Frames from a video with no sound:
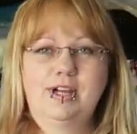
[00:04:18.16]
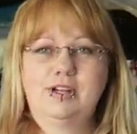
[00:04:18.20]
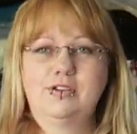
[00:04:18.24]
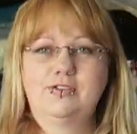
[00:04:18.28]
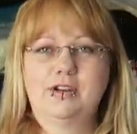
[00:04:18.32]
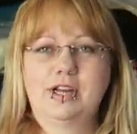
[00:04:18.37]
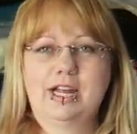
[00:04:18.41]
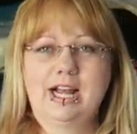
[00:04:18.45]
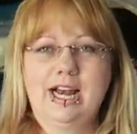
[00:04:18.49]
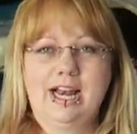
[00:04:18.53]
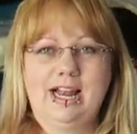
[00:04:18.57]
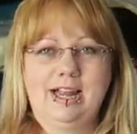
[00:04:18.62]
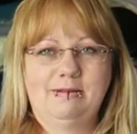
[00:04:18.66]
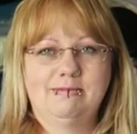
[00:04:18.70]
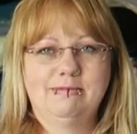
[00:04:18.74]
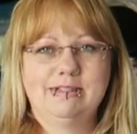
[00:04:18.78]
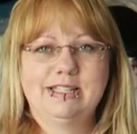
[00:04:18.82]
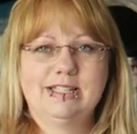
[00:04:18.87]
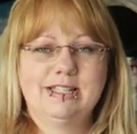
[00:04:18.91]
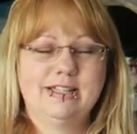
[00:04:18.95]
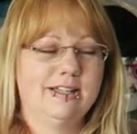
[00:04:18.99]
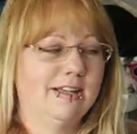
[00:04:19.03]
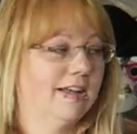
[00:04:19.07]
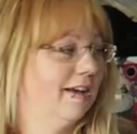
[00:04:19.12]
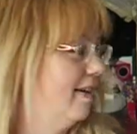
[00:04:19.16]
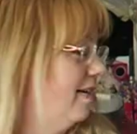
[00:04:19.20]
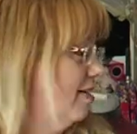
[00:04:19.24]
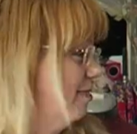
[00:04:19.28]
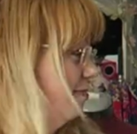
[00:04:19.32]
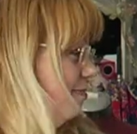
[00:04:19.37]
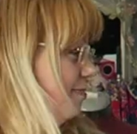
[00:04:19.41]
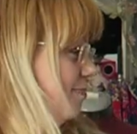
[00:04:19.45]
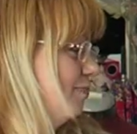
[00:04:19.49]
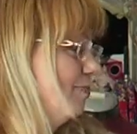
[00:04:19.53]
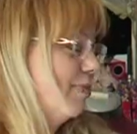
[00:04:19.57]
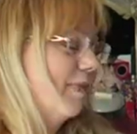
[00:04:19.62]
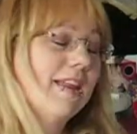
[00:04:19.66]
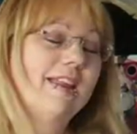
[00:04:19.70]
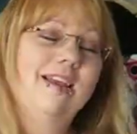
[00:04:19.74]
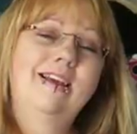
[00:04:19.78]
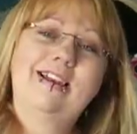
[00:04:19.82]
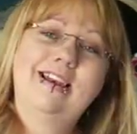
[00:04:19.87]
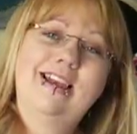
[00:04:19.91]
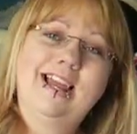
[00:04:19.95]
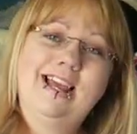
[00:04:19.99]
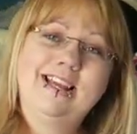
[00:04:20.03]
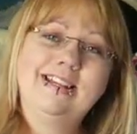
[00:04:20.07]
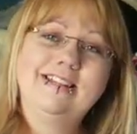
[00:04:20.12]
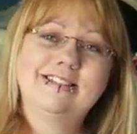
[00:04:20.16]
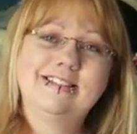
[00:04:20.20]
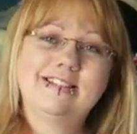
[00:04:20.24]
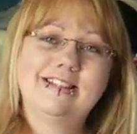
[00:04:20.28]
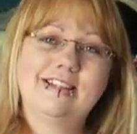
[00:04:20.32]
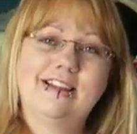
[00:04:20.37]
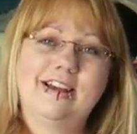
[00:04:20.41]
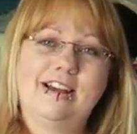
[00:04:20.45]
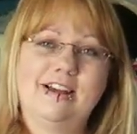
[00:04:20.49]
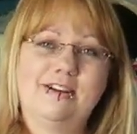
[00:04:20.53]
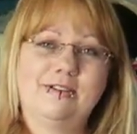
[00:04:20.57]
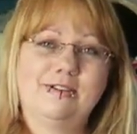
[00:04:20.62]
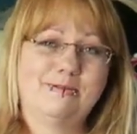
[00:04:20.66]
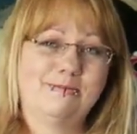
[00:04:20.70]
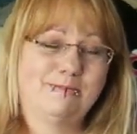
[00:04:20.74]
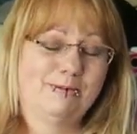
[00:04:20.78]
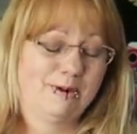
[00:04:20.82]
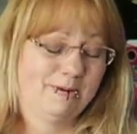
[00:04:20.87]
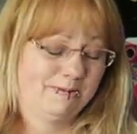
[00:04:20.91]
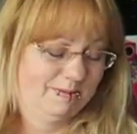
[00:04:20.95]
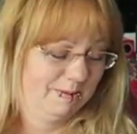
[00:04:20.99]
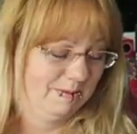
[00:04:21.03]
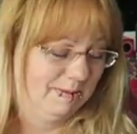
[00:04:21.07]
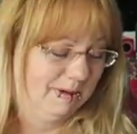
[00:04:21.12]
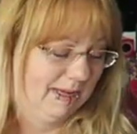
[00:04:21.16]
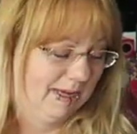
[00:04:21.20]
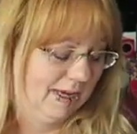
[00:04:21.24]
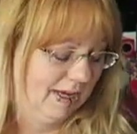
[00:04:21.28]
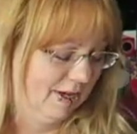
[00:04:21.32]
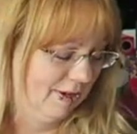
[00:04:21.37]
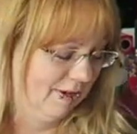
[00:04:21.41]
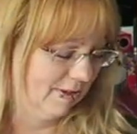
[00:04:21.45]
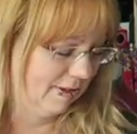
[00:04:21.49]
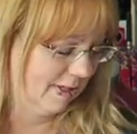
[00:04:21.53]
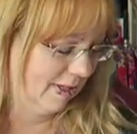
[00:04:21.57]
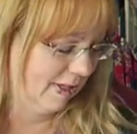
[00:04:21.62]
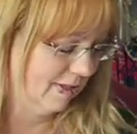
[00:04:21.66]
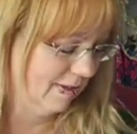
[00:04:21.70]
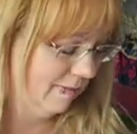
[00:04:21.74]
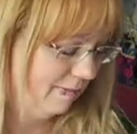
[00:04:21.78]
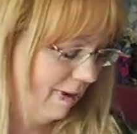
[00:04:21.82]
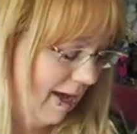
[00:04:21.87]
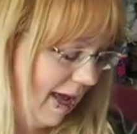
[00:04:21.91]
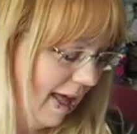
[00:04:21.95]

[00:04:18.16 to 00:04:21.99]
and reclaimed lace that I'll probably use as